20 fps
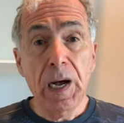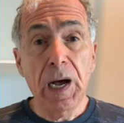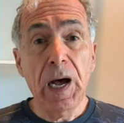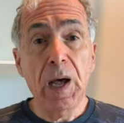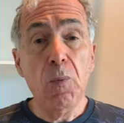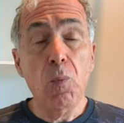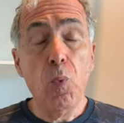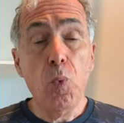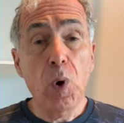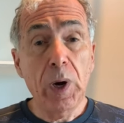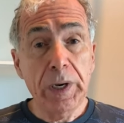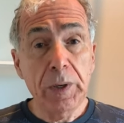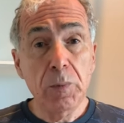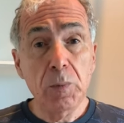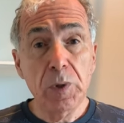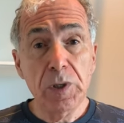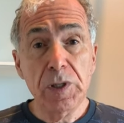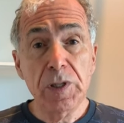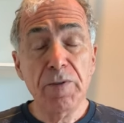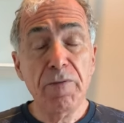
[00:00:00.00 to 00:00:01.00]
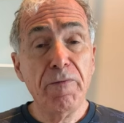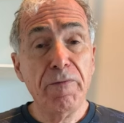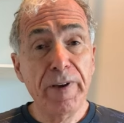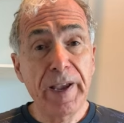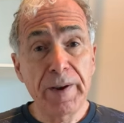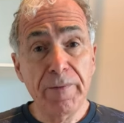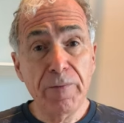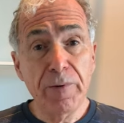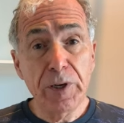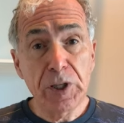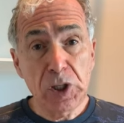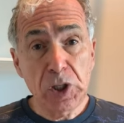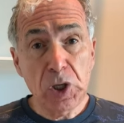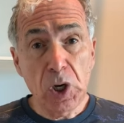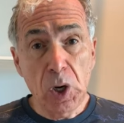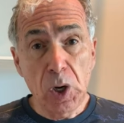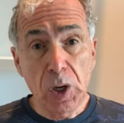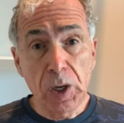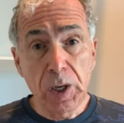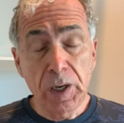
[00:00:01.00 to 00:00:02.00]
on what was the favorite
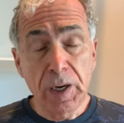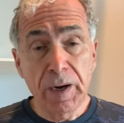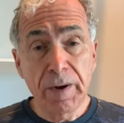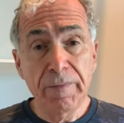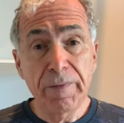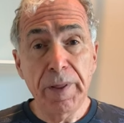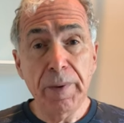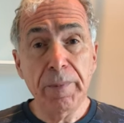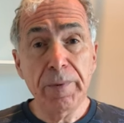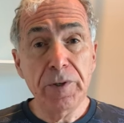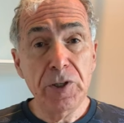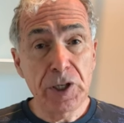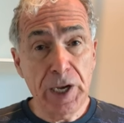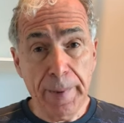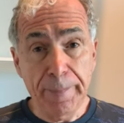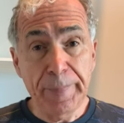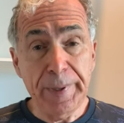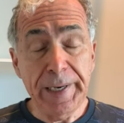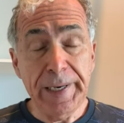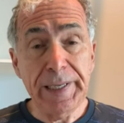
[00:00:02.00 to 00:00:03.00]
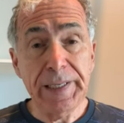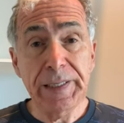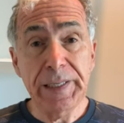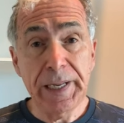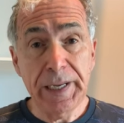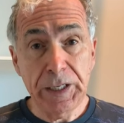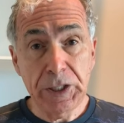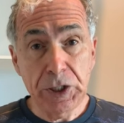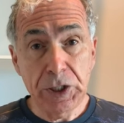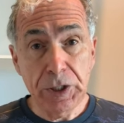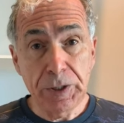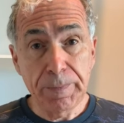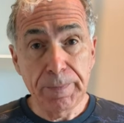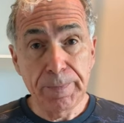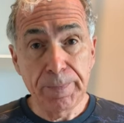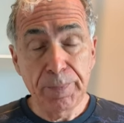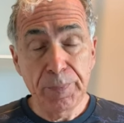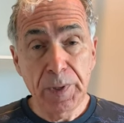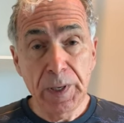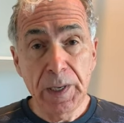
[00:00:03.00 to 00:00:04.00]
song of the Japanese nation.
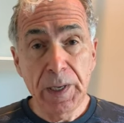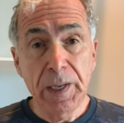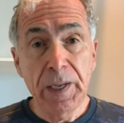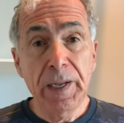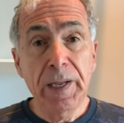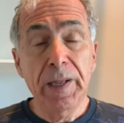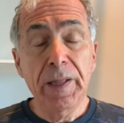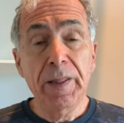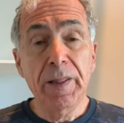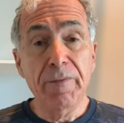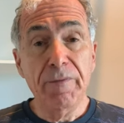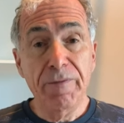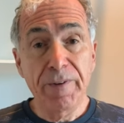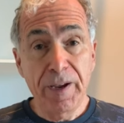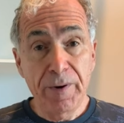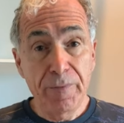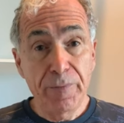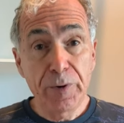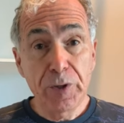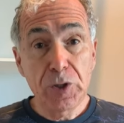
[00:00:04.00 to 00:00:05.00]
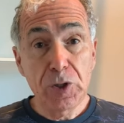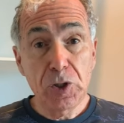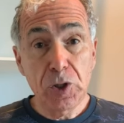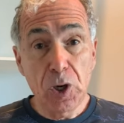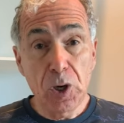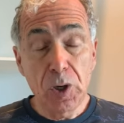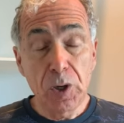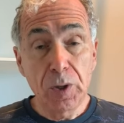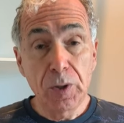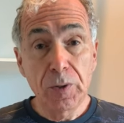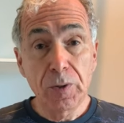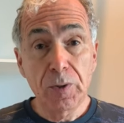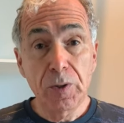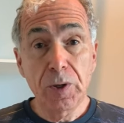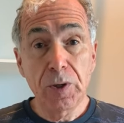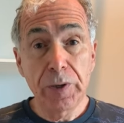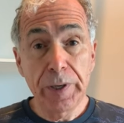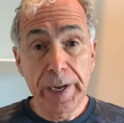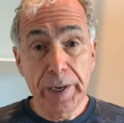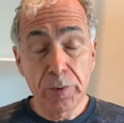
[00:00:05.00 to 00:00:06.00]
The favorite song
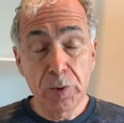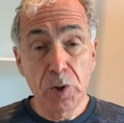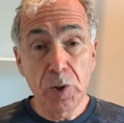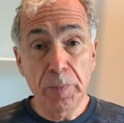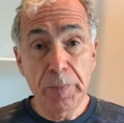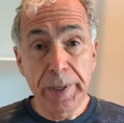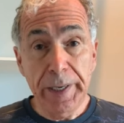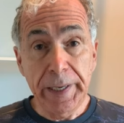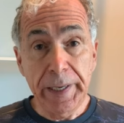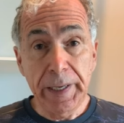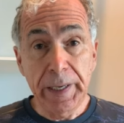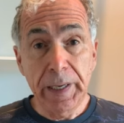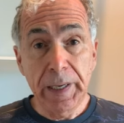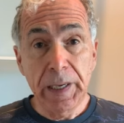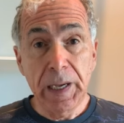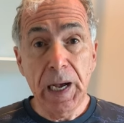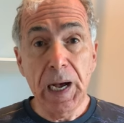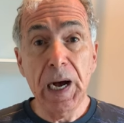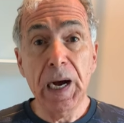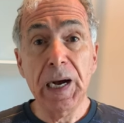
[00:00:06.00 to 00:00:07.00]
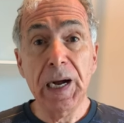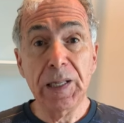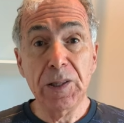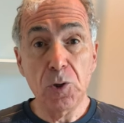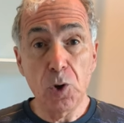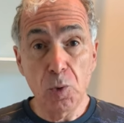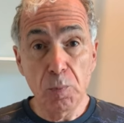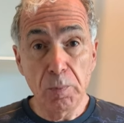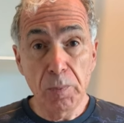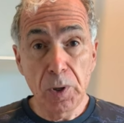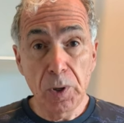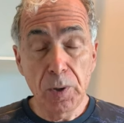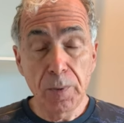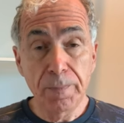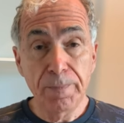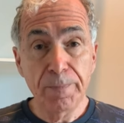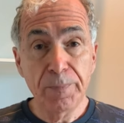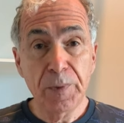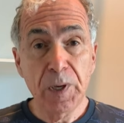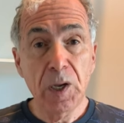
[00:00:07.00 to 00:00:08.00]
turned out to be Akatombo,
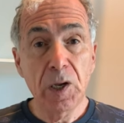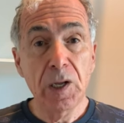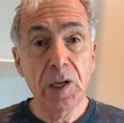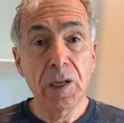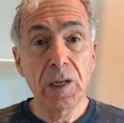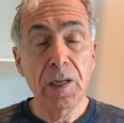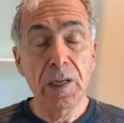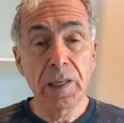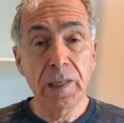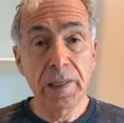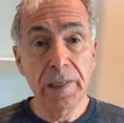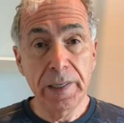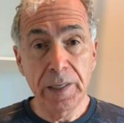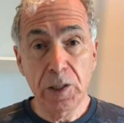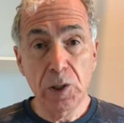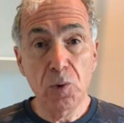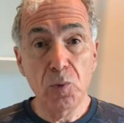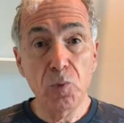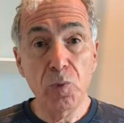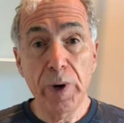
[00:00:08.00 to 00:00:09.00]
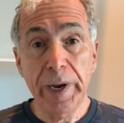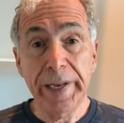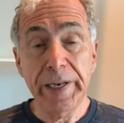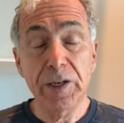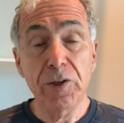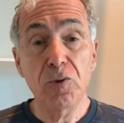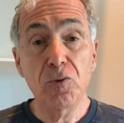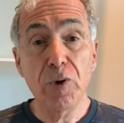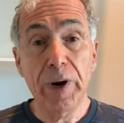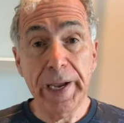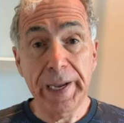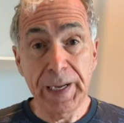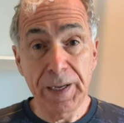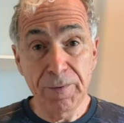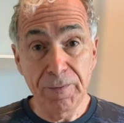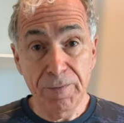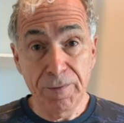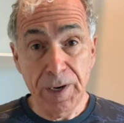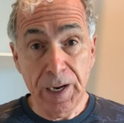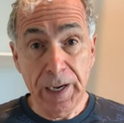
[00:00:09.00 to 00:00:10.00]
Little Red
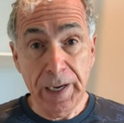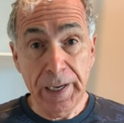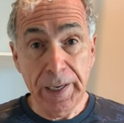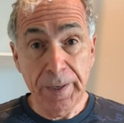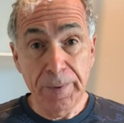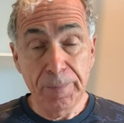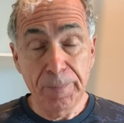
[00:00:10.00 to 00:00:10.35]
Dragonfly.